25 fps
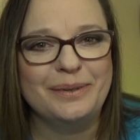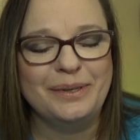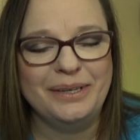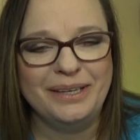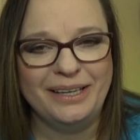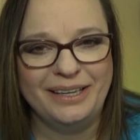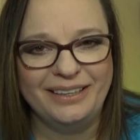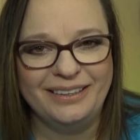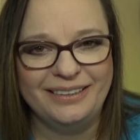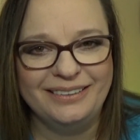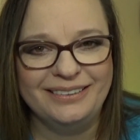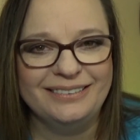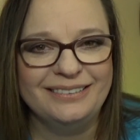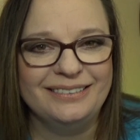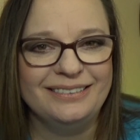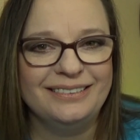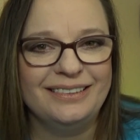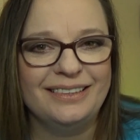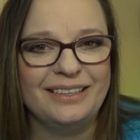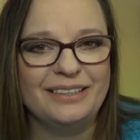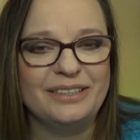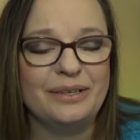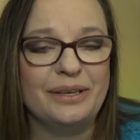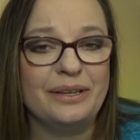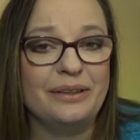Okay,
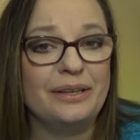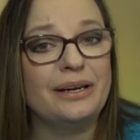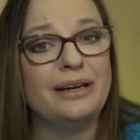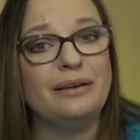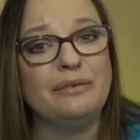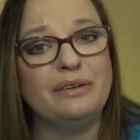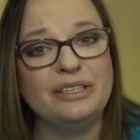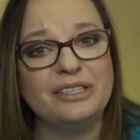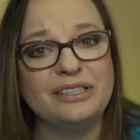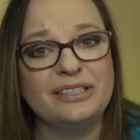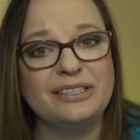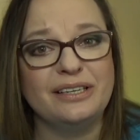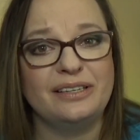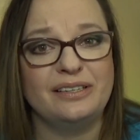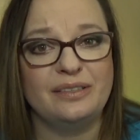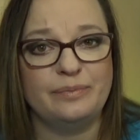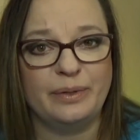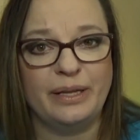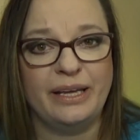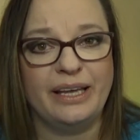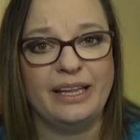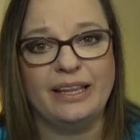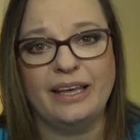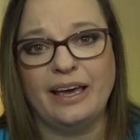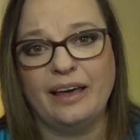so I thought I would just
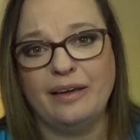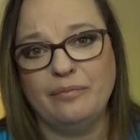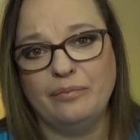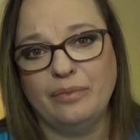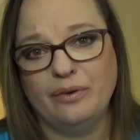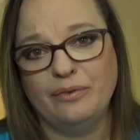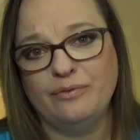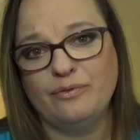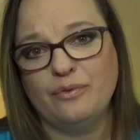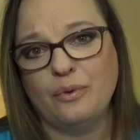explain that